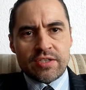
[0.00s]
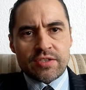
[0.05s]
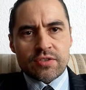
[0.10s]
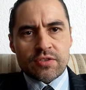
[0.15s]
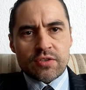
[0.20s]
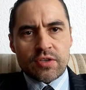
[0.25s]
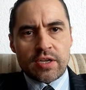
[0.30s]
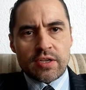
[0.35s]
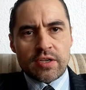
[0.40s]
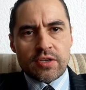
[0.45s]
this
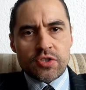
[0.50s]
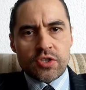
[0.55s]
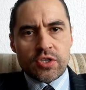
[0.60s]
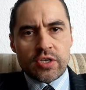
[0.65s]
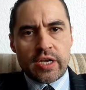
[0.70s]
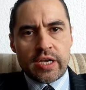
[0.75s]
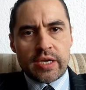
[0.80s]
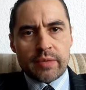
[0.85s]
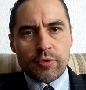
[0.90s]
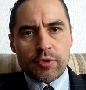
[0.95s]

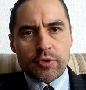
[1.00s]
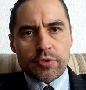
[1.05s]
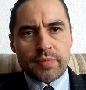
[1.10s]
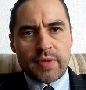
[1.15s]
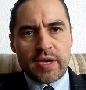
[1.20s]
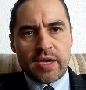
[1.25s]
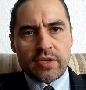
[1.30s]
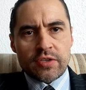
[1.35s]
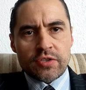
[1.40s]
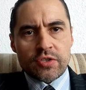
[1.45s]
strategy
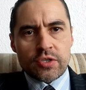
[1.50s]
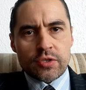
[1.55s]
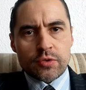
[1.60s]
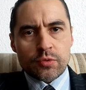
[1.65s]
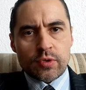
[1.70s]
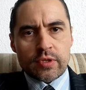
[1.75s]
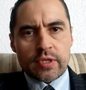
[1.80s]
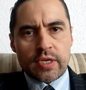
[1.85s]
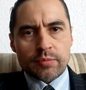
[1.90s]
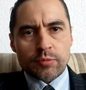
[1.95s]
enables
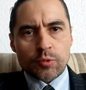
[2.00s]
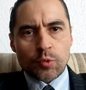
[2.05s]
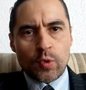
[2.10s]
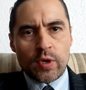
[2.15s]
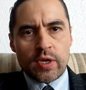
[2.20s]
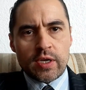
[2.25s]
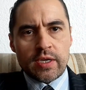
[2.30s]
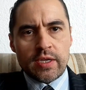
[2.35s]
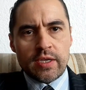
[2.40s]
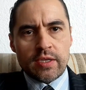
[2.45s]
managers to adapt
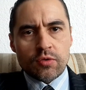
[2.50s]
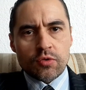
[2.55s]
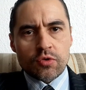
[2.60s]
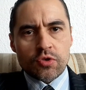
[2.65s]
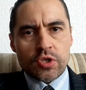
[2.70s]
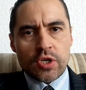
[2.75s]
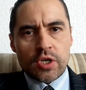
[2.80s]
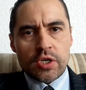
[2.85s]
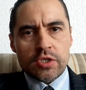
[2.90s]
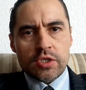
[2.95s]
quickly
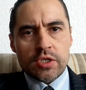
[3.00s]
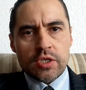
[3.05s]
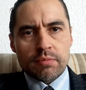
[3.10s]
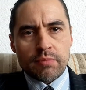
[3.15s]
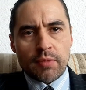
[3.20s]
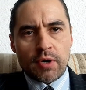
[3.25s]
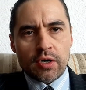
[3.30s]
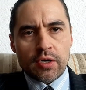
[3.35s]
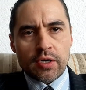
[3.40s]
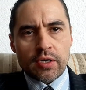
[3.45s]
to
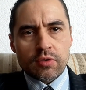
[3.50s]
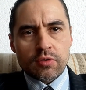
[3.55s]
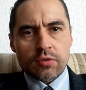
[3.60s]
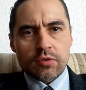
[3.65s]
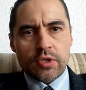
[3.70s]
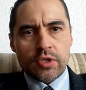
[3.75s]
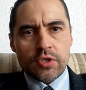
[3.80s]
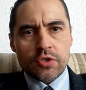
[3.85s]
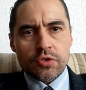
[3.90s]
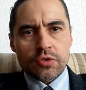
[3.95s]
changing market
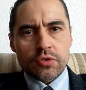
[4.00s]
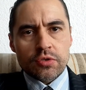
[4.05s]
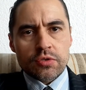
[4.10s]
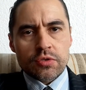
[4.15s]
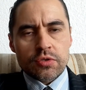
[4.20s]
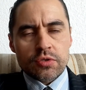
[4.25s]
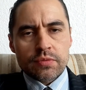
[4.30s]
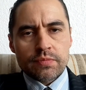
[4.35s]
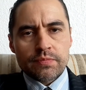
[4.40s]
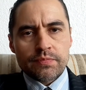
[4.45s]

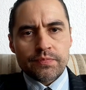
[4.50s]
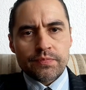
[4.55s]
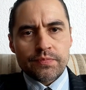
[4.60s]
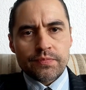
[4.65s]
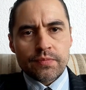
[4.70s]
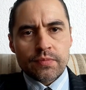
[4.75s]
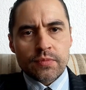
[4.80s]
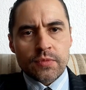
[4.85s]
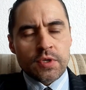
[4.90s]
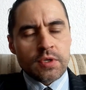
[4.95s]
conditions.
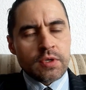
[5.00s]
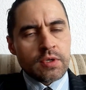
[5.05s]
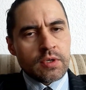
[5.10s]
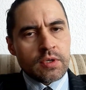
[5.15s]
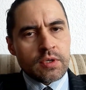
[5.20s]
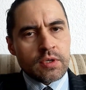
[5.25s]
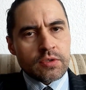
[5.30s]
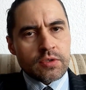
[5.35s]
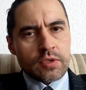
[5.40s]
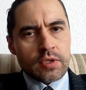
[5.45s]

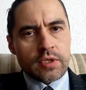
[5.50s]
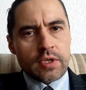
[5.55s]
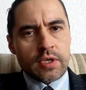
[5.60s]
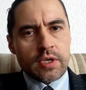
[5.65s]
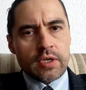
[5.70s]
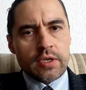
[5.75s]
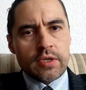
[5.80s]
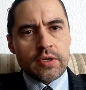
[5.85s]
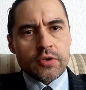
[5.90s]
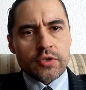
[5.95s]

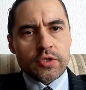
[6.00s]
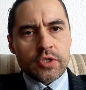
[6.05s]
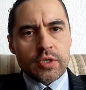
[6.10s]
Strategic